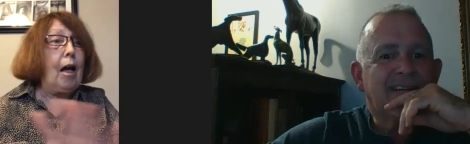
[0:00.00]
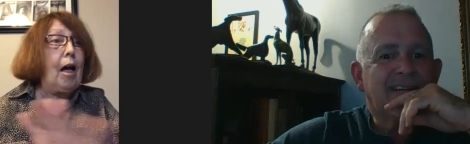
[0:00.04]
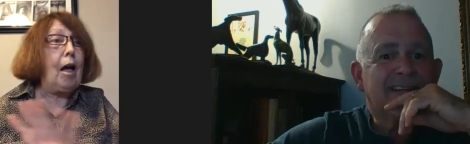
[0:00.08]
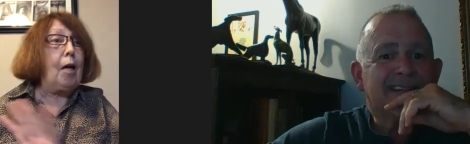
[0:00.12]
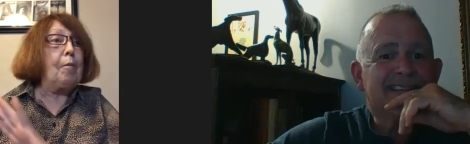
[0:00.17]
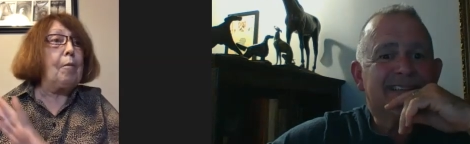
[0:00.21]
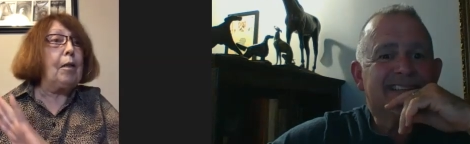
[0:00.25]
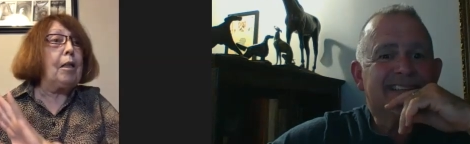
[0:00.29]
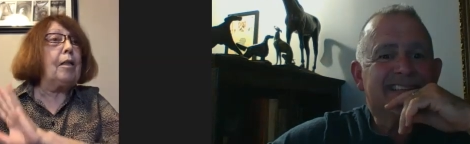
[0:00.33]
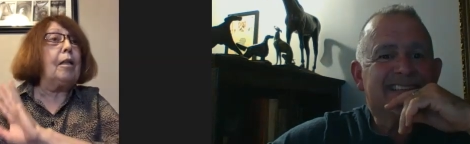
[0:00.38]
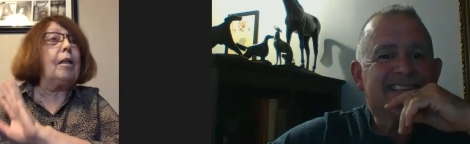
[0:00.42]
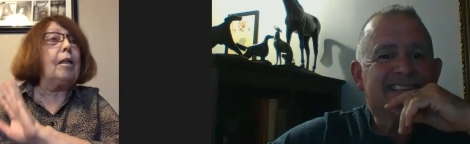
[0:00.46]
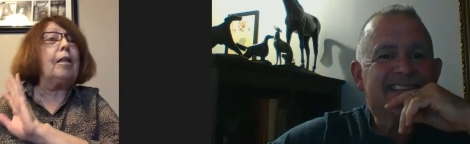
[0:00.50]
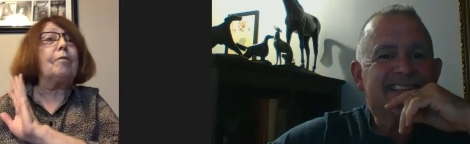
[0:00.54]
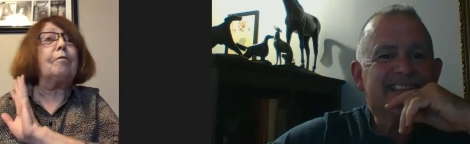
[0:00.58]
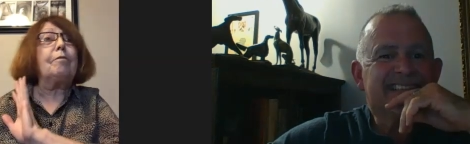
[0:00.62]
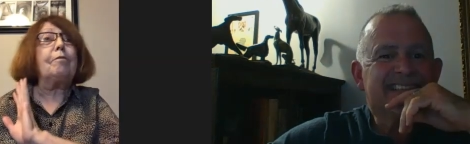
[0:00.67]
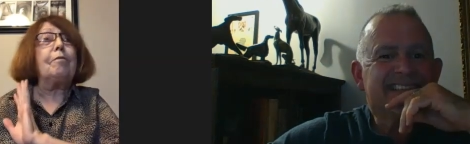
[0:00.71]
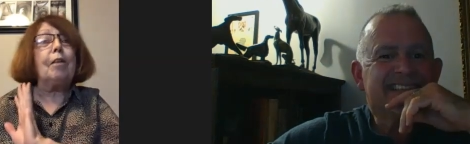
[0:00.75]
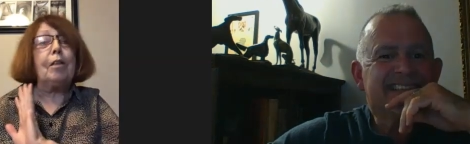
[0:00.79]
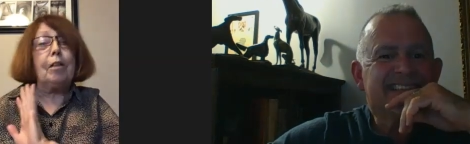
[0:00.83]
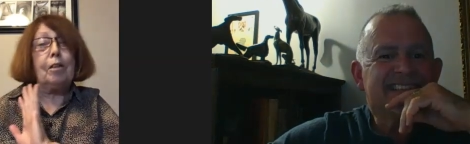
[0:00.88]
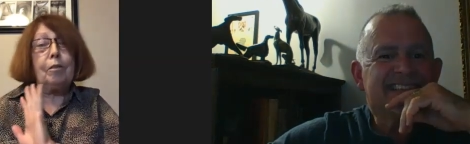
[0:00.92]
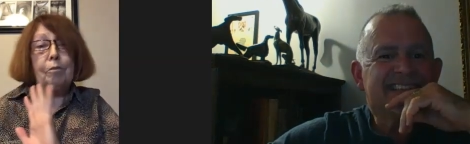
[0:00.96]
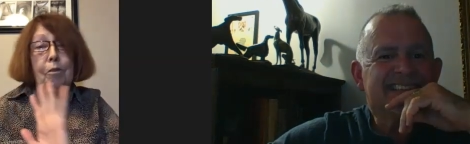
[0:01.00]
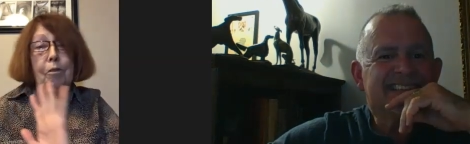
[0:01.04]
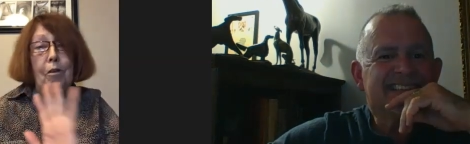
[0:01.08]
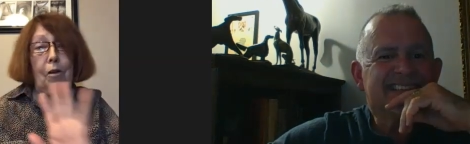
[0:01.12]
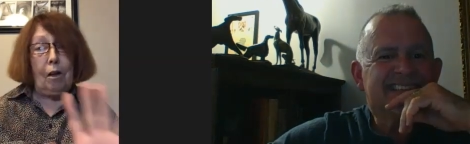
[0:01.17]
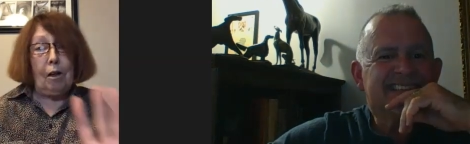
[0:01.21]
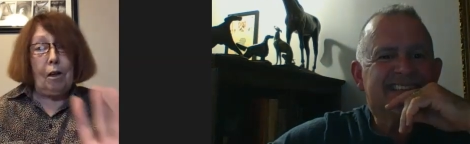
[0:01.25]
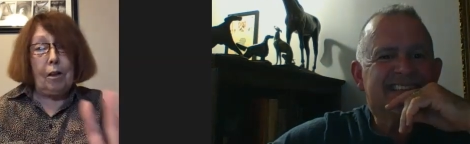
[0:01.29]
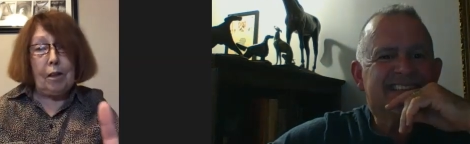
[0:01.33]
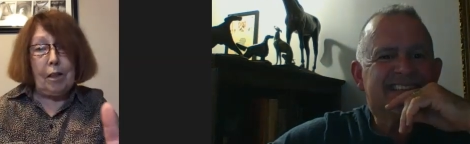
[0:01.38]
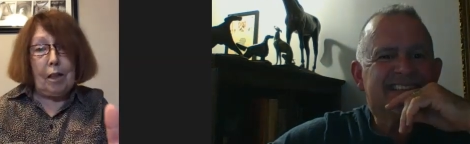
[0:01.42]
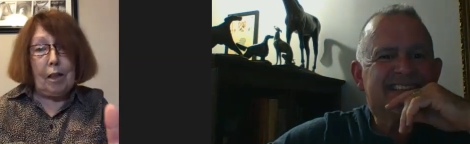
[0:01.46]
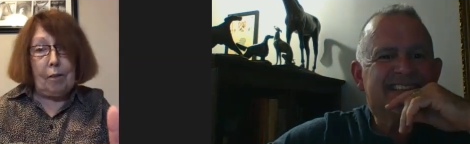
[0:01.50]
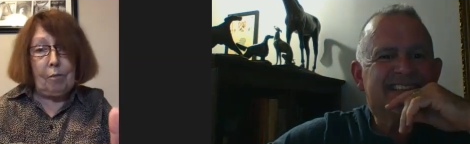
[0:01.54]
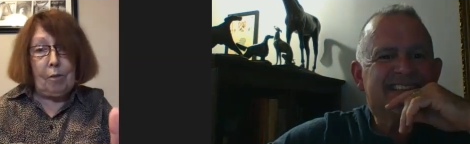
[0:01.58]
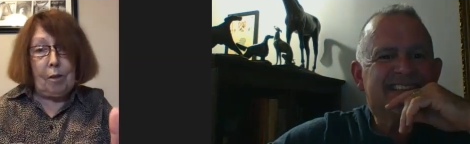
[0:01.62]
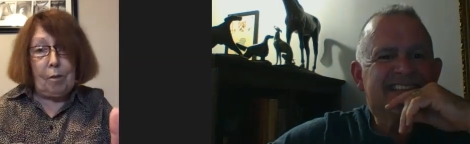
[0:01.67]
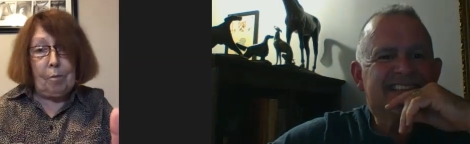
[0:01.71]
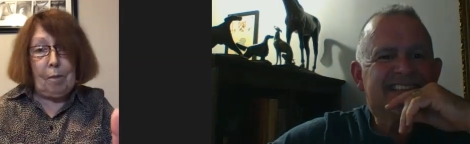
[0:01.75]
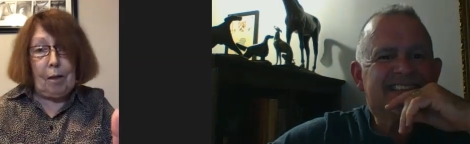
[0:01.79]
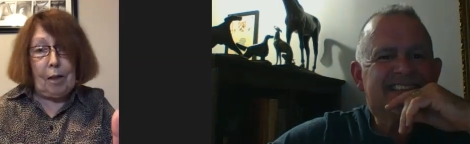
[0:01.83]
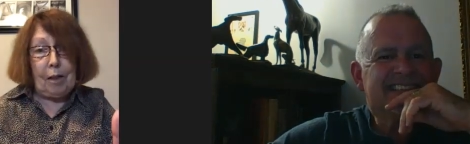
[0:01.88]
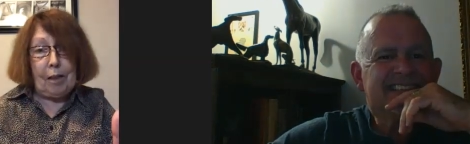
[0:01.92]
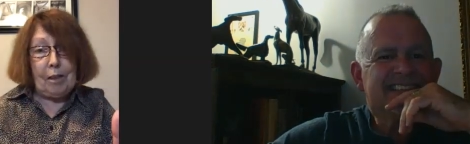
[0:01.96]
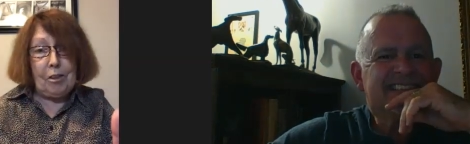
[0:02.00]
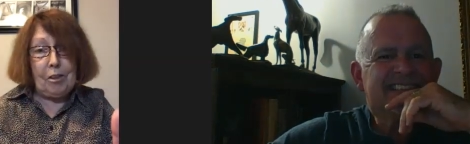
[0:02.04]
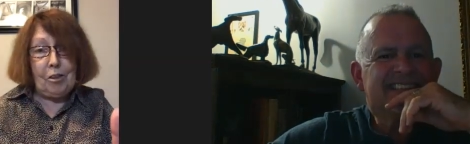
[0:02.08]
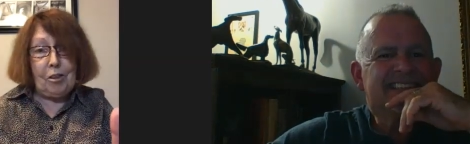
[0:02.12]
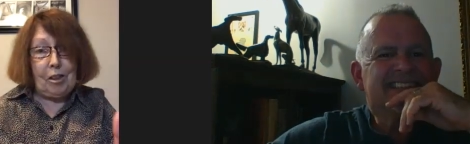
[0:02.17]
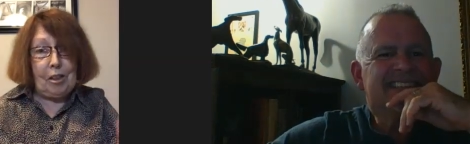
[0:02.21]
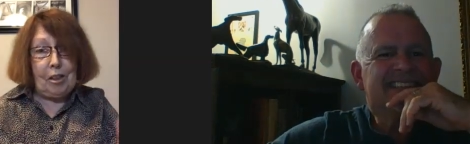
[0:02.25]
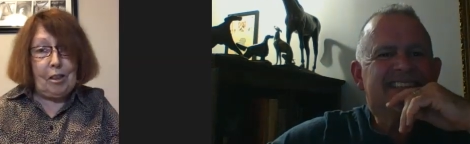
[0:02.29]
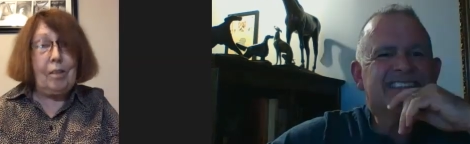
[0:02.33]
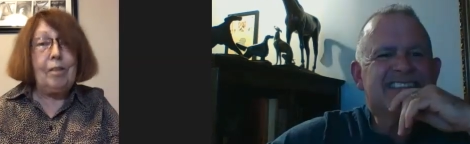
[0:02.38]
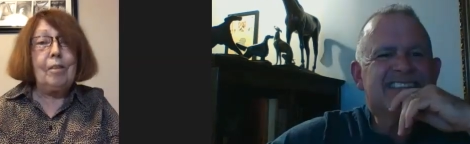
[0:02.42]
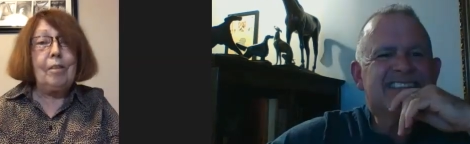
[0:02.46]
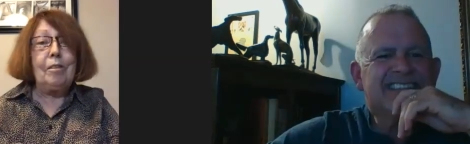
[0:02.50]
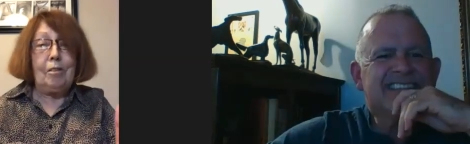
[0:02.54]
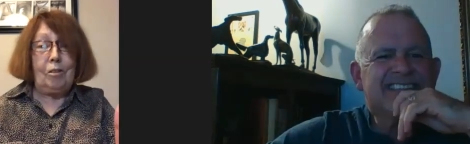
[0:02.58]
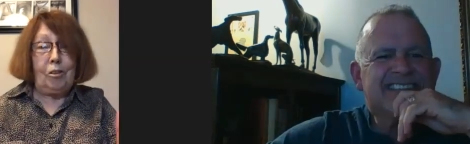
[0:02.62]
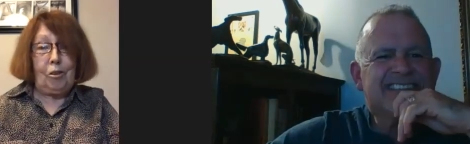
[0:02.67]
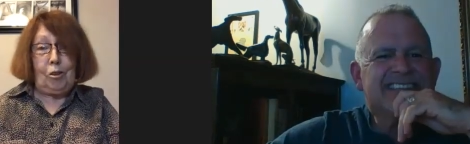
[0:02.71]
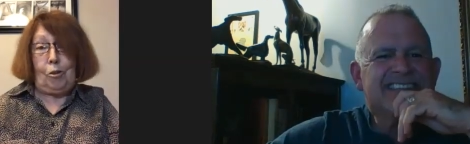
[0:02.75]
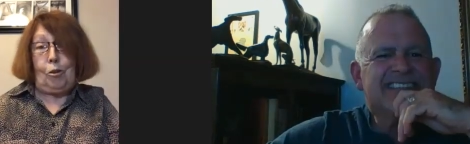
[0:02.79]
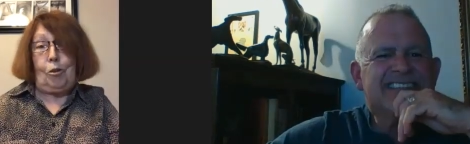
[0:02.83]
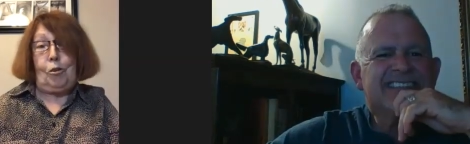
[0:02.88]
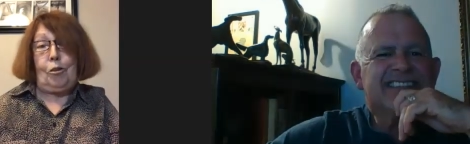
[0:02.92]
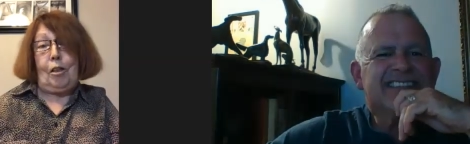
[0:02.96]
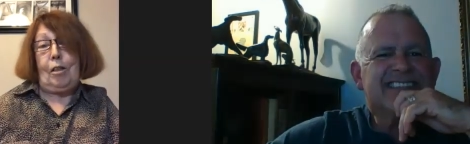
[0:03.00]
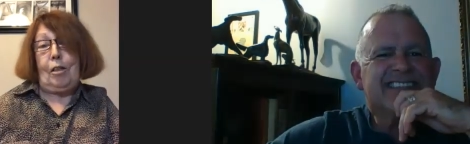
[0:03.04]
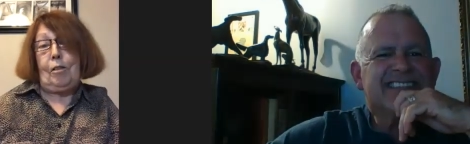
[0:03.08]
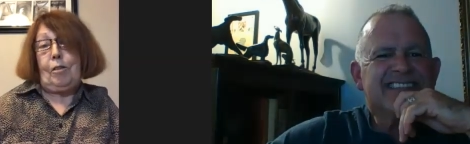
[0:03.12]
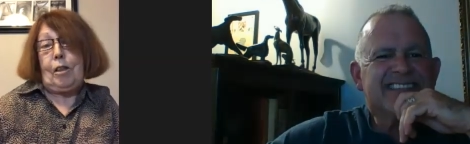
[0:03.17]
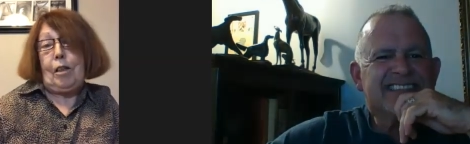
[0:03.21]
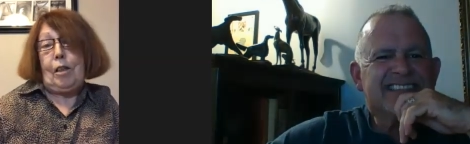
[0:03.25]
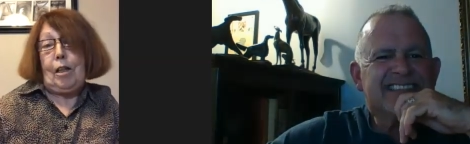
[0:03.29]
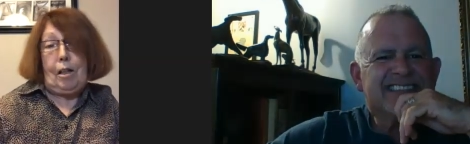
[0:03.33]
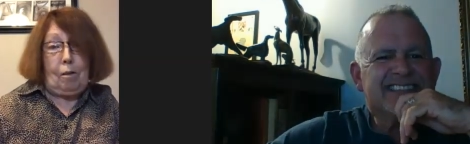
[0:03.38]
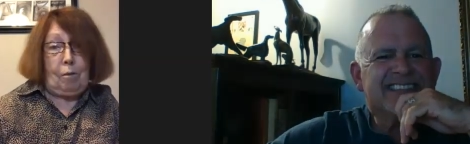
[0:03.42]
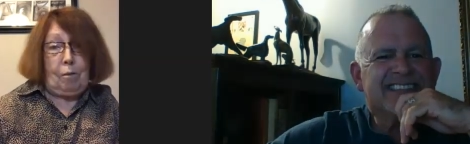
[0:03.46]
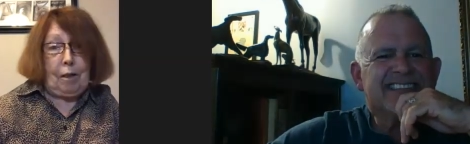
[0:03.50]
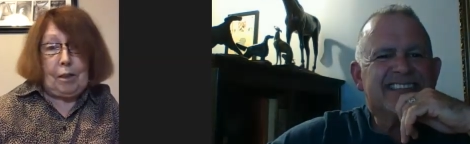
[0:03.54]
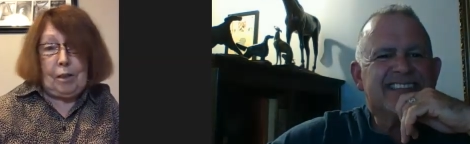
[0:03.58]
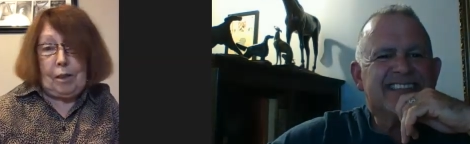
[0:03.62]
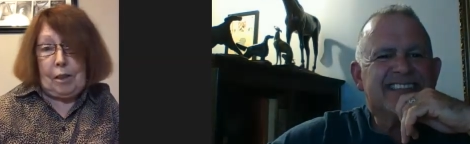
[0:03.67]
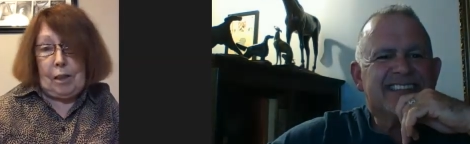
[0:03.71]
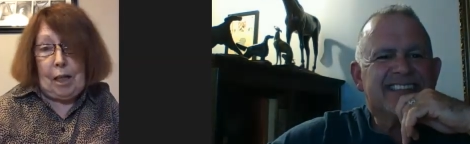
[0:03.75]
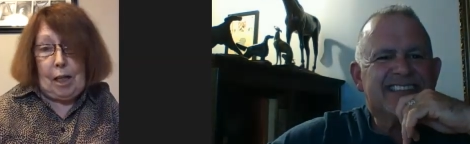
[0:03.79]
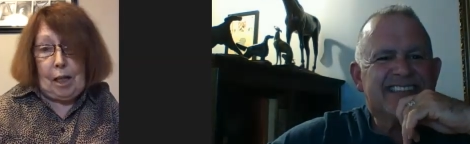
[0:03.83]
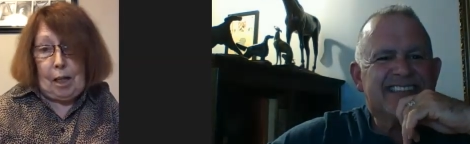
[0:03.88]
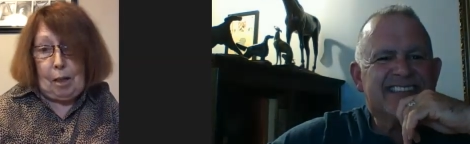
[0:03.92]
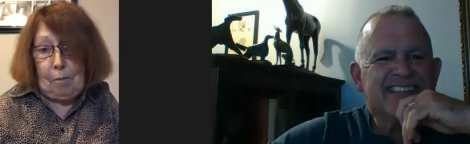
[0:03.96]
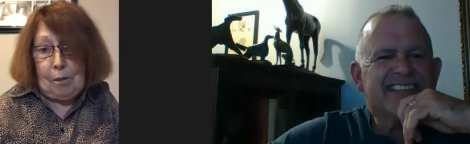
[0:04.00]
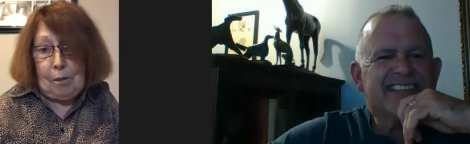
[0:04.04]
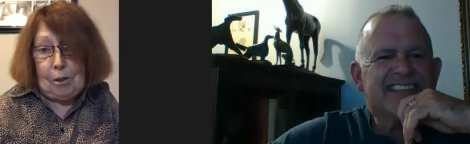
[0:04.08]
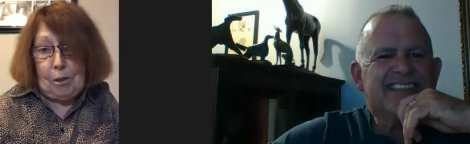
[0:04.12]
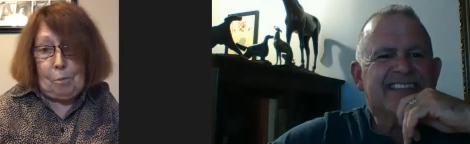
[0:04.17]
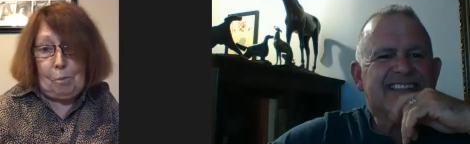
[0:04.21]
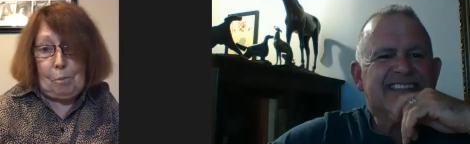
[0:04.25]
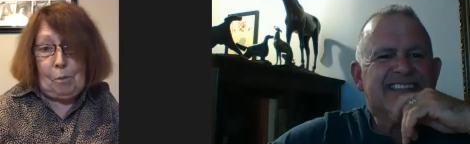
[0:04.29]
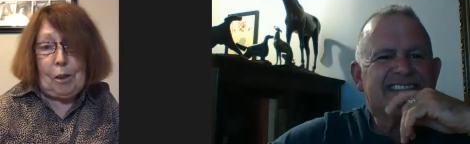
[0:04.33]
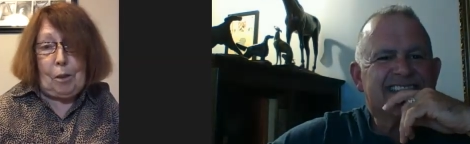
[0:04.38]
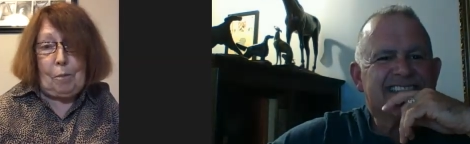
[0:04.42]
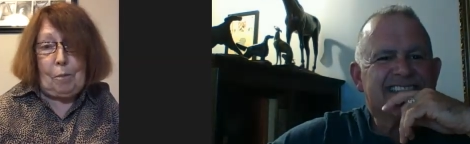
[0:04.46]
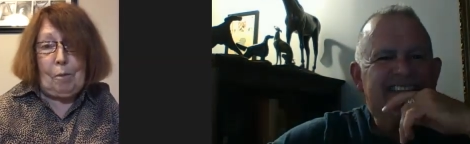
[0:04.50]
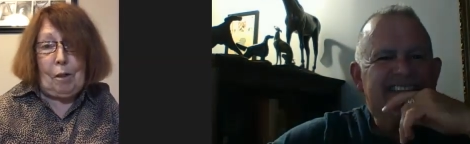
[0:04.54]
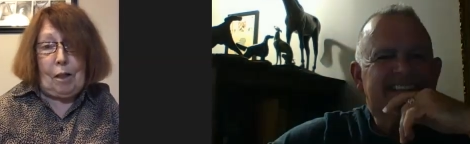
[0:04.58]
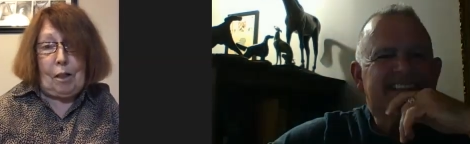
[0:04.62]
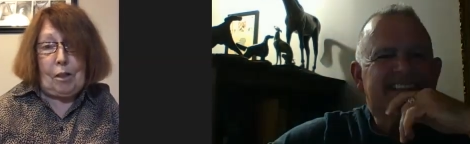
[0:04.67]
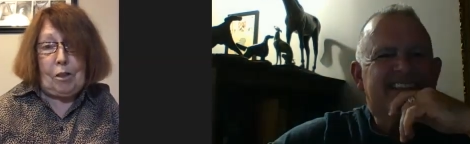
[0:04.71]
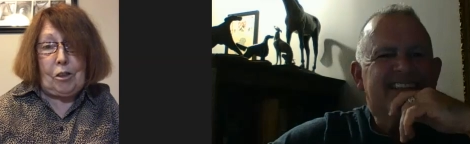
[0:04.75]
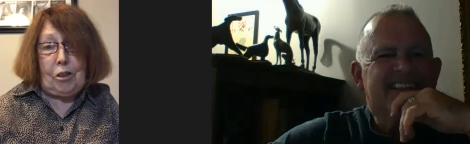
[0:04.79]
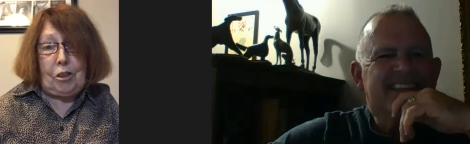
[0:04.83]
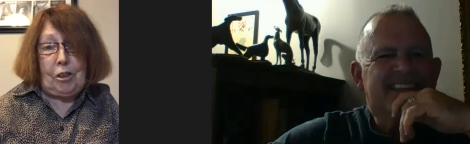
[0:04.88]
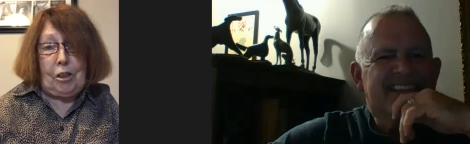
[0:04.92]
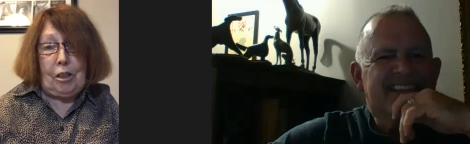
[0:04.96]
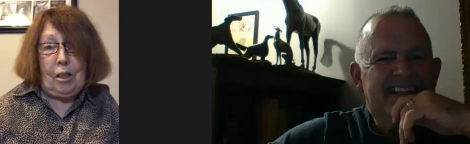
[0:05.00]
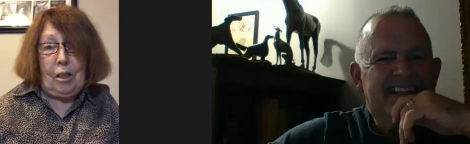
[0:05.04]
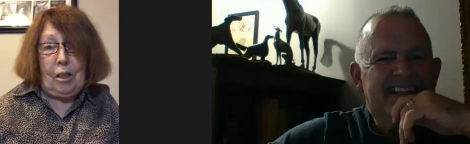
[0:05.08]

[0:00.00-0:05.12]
Speaker 1: I mean, in front of God and everybody. She told her how to cow ate the cabbage pretty much.